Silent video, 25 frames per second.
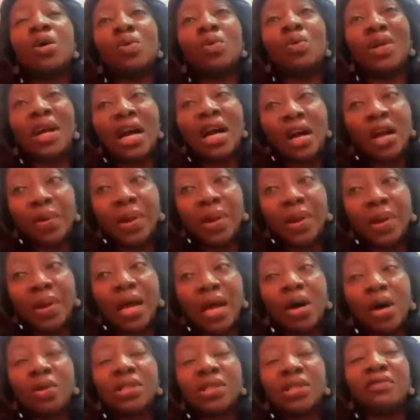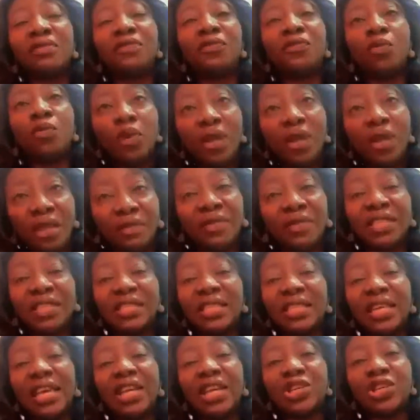will carry out full
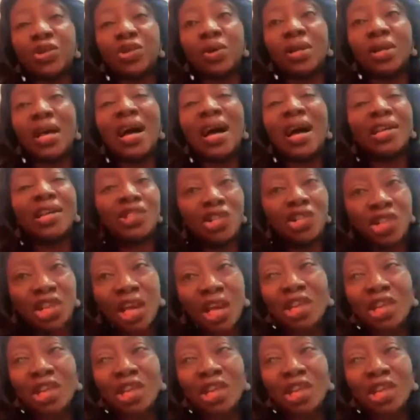investigation and so,